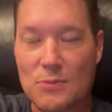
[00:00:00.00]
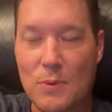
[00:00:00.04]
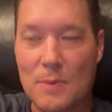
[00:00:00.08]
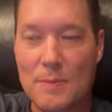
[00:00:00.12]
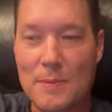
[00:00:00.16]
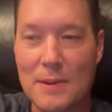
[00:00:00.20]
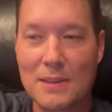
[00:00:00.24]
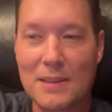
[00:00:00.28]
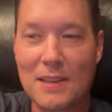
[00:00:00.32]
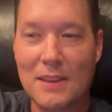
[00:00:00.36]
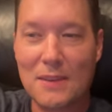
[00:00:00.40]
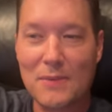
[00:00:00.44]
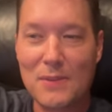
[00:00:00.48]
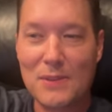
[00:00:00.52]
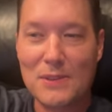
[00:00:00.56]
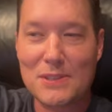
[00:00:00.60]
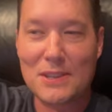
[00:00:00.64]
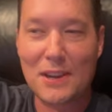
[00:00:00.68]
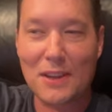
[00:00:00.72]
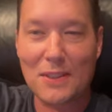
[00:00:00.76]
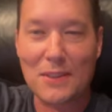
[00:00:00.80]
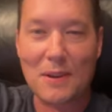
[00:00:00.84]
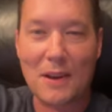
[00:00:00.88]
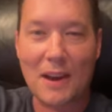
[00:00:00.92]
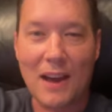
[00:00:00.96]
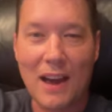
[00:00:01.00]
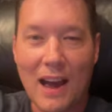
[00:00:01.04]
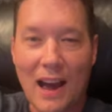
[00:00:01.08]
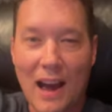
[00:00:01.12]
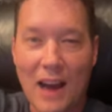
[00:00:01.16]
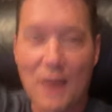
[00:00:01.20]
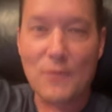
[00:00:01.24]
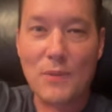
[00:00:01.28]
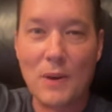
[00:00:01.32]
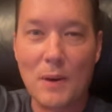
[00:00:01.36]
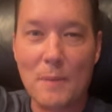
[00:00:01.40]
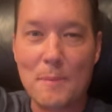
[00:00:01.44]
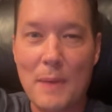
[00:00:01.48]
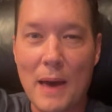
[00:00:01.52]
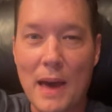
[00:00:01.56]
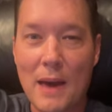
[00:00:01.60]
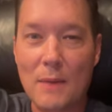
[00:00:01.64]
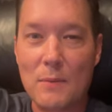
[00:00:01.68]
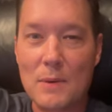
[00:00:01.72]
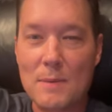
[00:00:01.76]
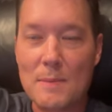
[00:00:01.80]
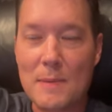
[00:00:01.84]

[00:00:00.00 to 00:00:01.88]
We made, if you saw the, I felt bad.